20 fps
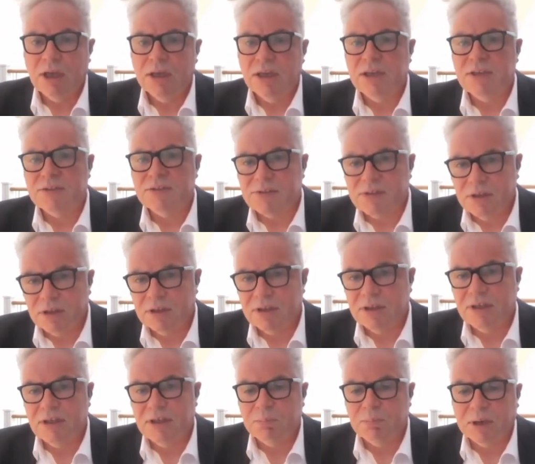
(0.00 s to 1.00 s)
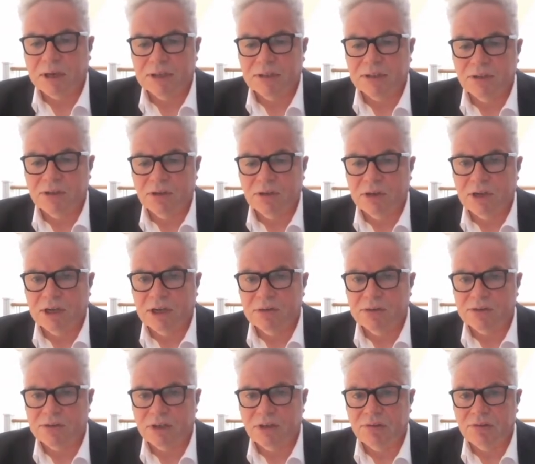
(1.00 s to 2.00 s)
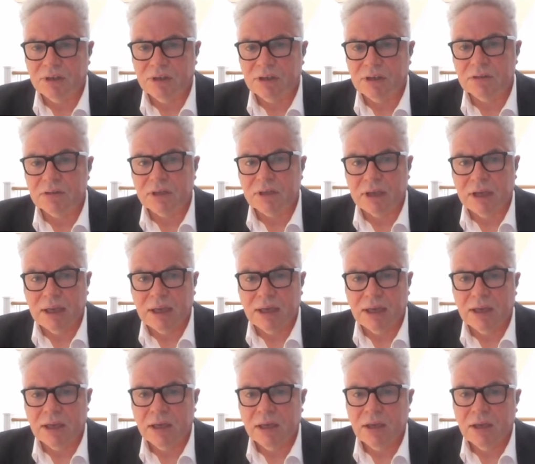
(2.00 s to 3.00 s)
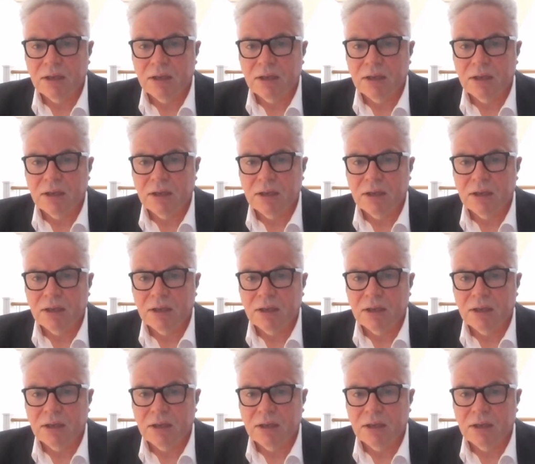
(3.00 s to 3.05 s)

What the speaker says: It's certainly impacted on ours in critical care.